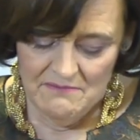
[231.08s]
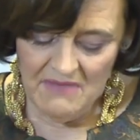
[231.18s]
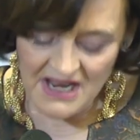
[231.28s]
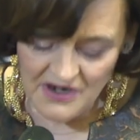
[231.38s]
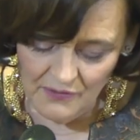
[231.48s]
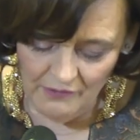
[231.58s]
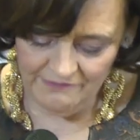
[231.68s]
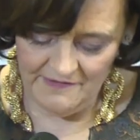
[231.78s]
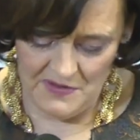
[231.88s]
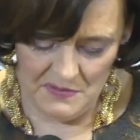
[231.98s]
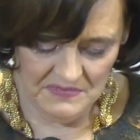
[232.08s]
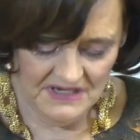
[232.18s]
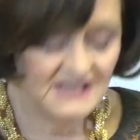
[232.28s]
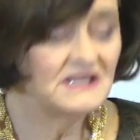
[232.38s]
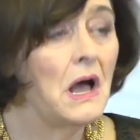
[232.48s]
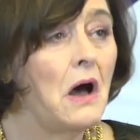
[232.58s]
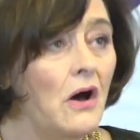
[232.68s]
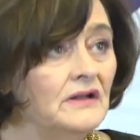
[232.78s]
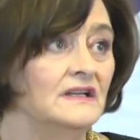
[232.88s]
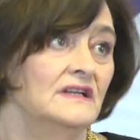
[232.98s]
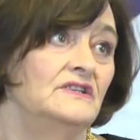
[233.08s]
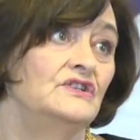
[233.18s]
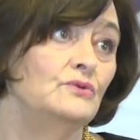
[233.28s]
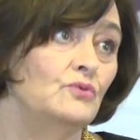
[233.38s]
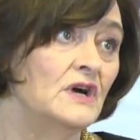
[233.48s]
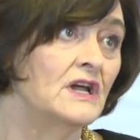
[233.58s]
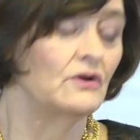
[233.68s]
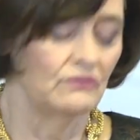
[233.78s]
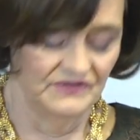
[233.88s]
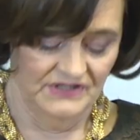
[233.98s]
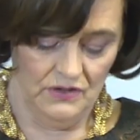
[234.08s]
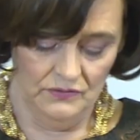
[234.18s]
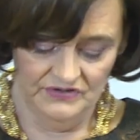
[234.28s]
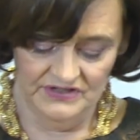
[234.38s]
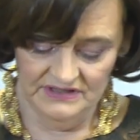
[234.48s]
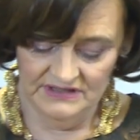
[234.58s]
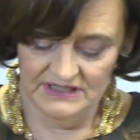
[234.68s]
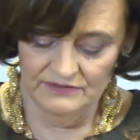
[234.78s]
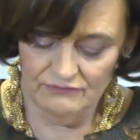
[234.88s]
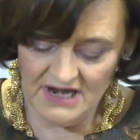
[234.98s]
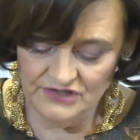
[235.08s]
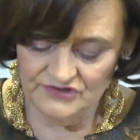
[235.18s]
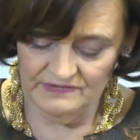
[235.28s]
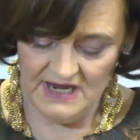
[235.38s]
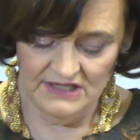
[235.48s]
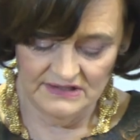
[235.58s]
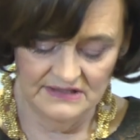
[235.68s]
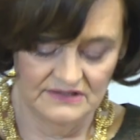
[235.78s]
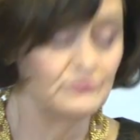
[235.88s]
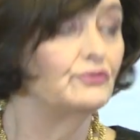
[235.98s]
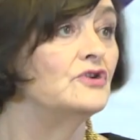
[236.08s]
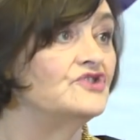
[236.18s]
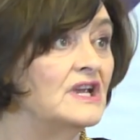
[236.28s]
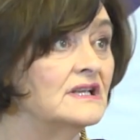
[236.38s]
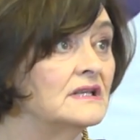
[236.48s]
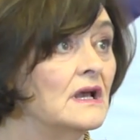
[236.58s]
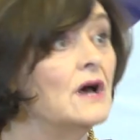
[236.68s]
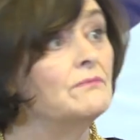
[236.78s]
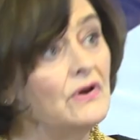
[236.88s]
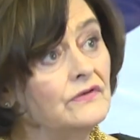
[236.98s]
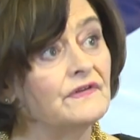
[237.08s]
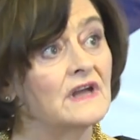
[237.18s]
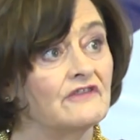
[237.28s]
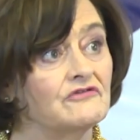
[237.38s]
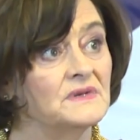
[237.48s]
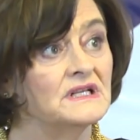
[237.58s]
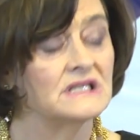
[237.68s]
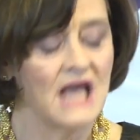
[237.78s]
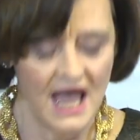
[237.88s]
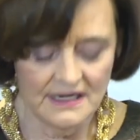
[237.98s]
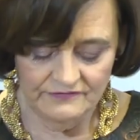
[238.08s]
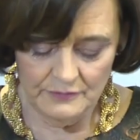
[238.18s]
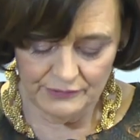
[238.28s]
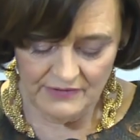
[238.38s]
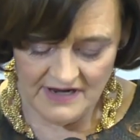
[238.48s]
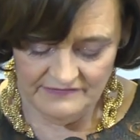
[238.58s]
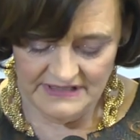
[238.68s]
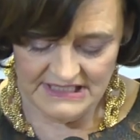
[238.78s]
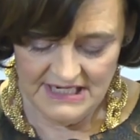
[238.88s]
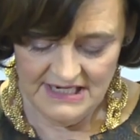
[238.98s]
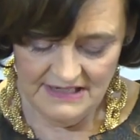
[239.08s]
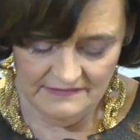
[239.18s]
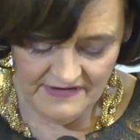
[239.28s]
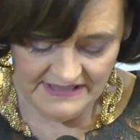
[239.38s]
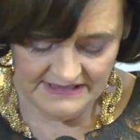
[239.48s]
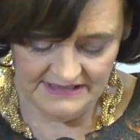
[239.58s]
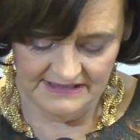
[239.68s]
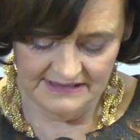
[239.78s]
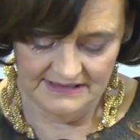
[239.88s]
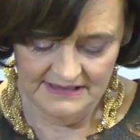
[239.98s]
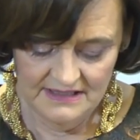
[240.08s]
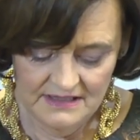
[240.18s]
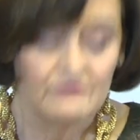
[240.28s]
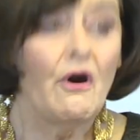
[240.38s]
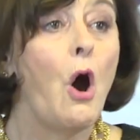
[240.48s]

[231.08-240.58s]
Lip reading: My law firm is honoured to work across the continent in a range of cases and projects, both for government and for private investors. For